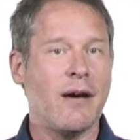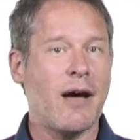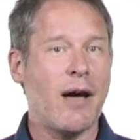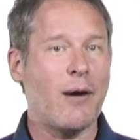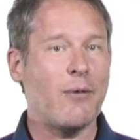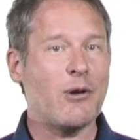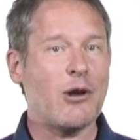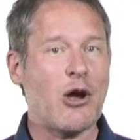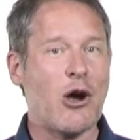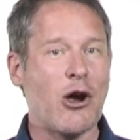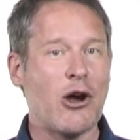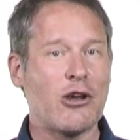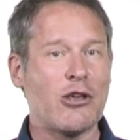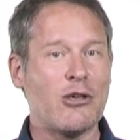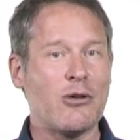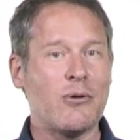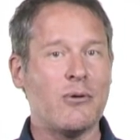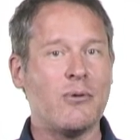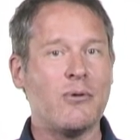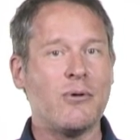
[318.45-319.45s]
I would
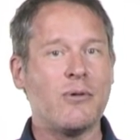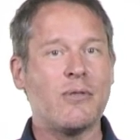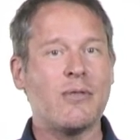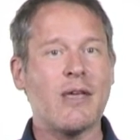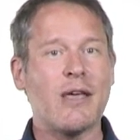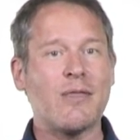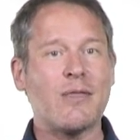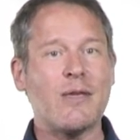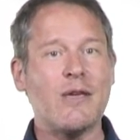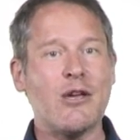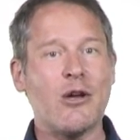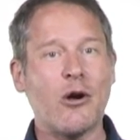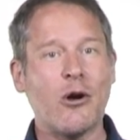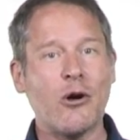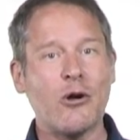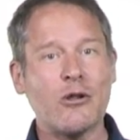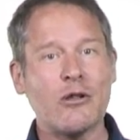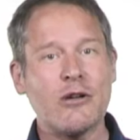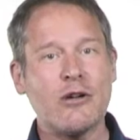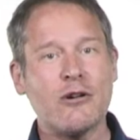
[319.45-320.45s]
argue that the
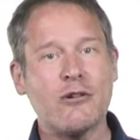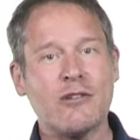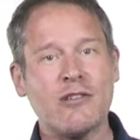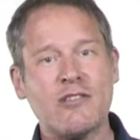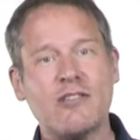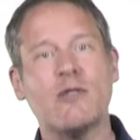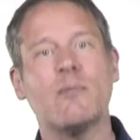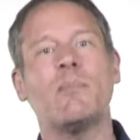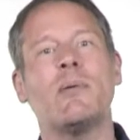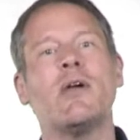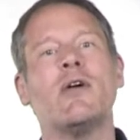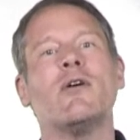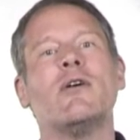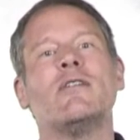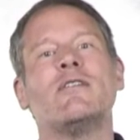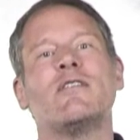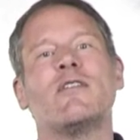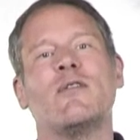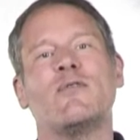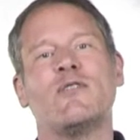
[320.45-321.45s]
earlier
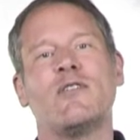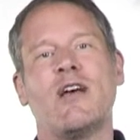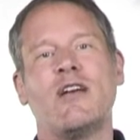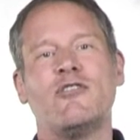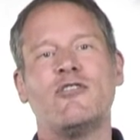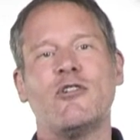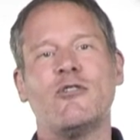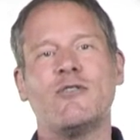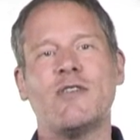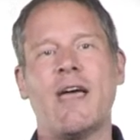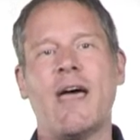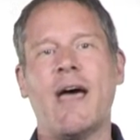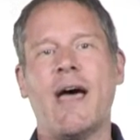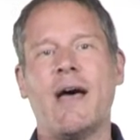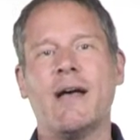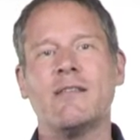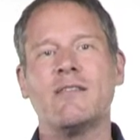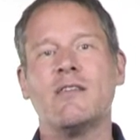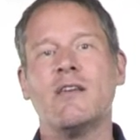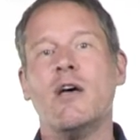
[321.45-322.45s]
disappearance of Sancho's
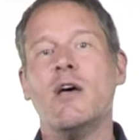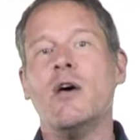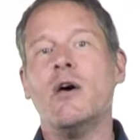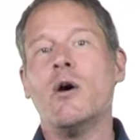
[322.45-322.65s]
ass